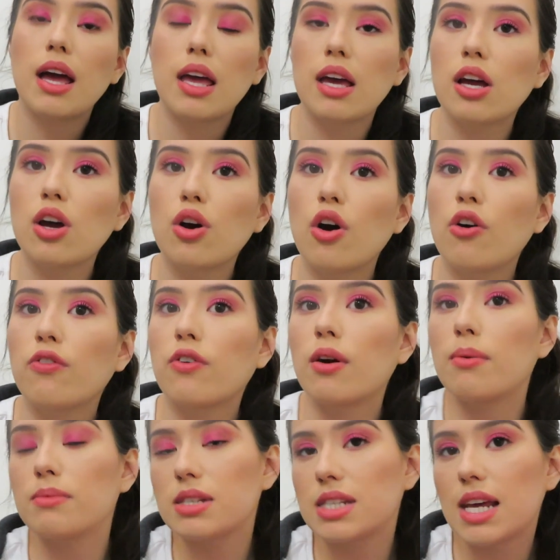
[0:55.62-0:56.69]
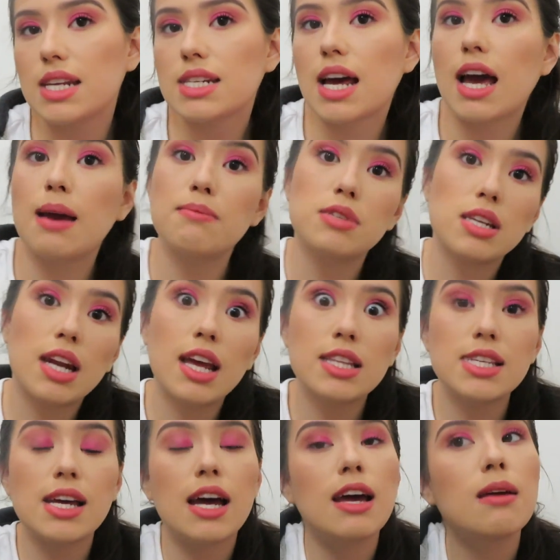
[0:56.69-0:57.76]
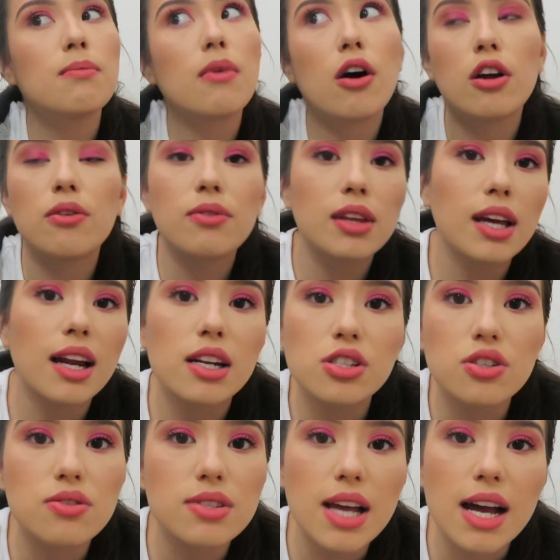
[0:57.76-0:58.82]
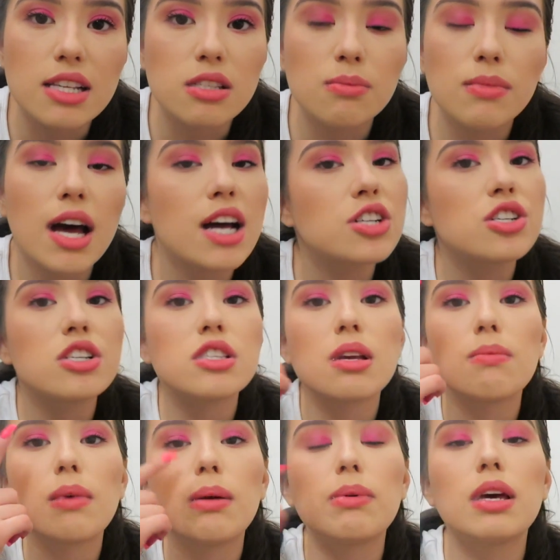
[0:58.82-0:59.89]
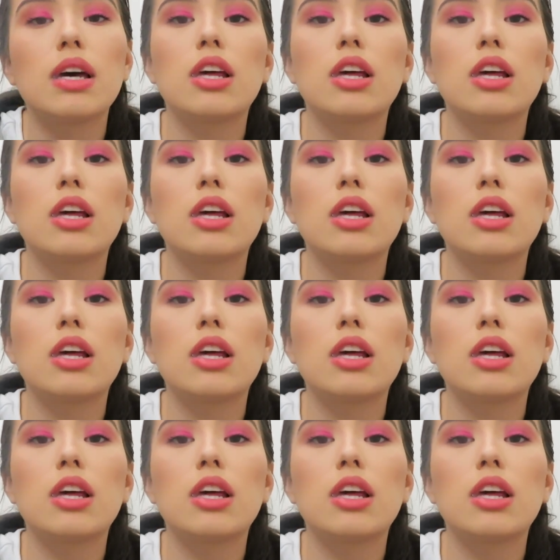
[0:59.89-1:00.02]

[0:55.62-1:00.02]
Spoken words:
It could go from daytime to nighttime. All you really got to do is add some lashes and maybe